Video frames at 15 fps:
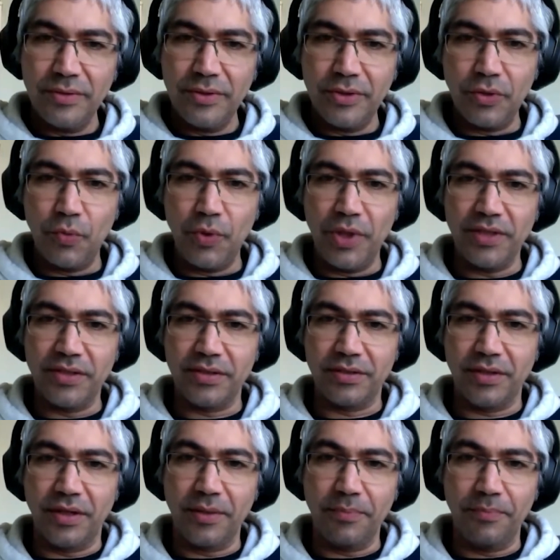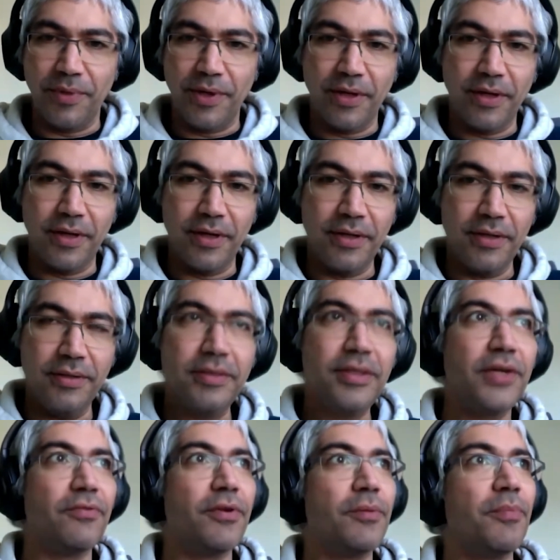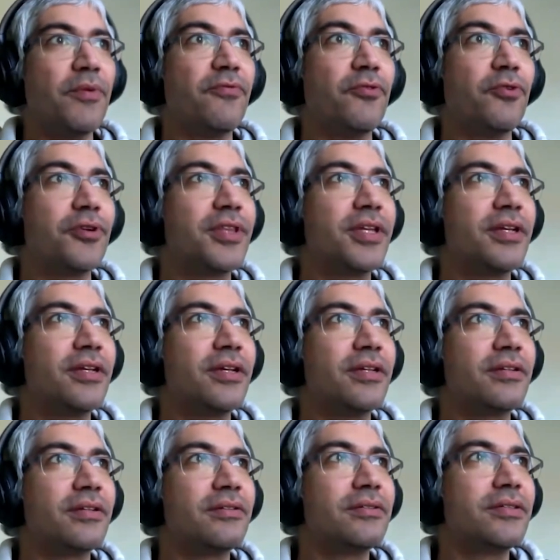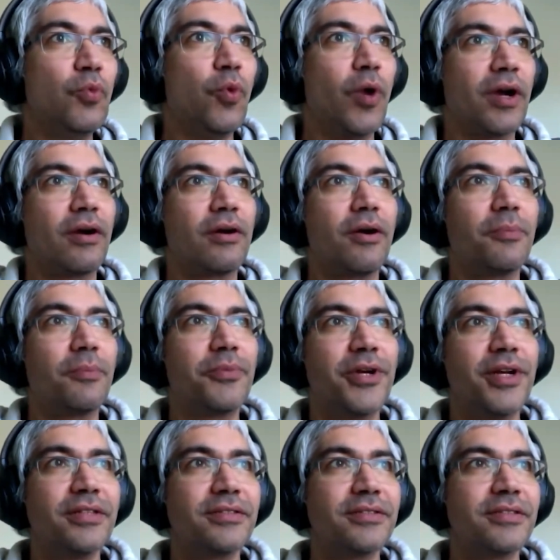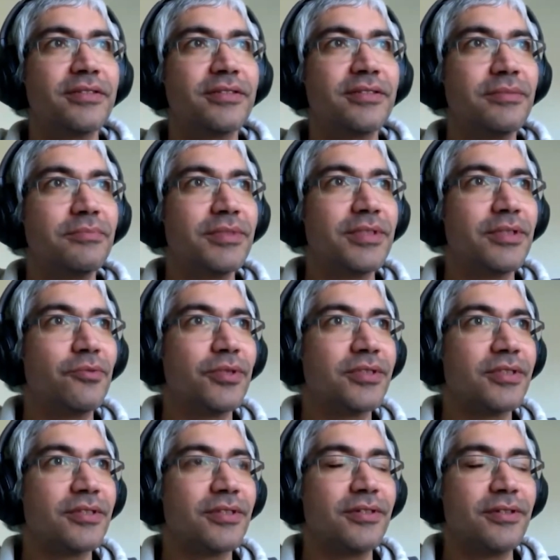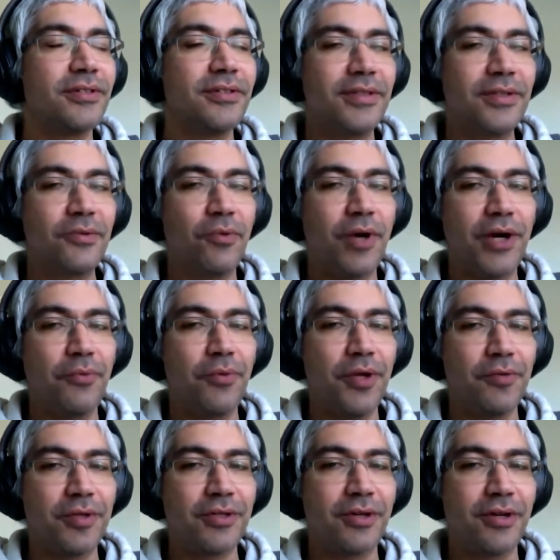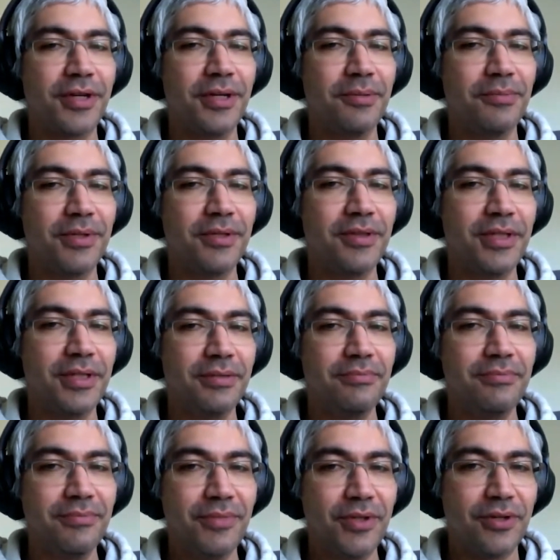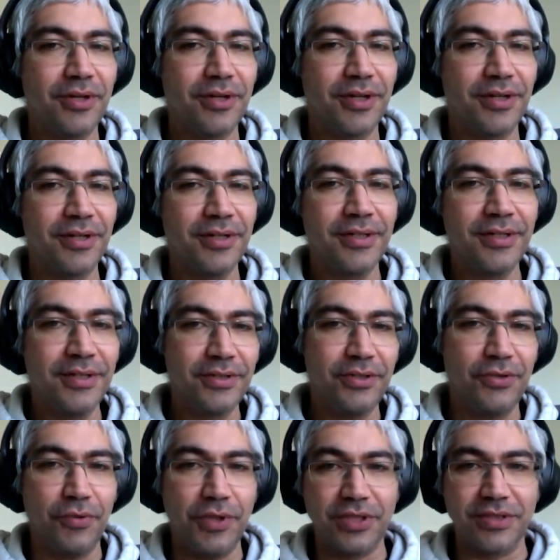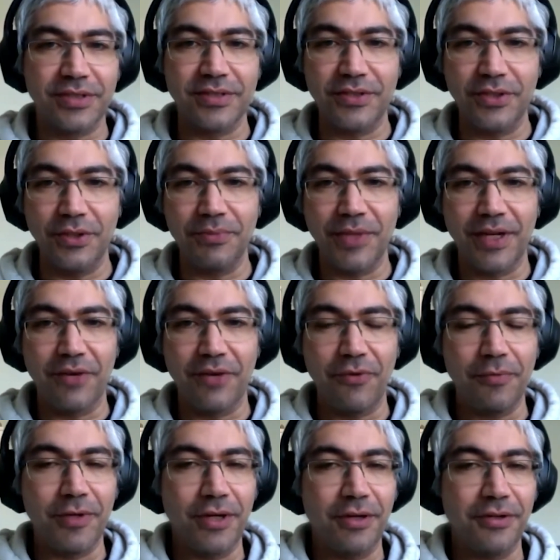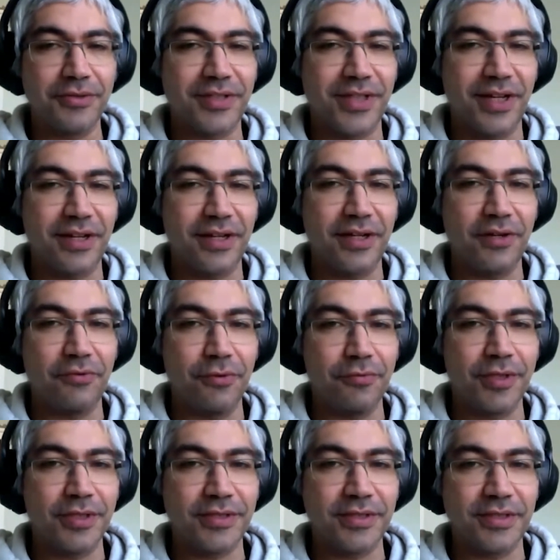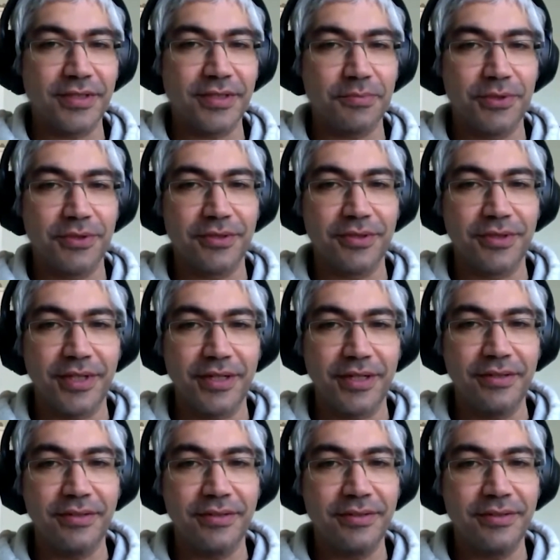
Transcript: Should we start by even before then and what are operating systems and what's a kernel and why are we even talking about that? Or do we just assume that everyone knows that and everyone is an expert on that?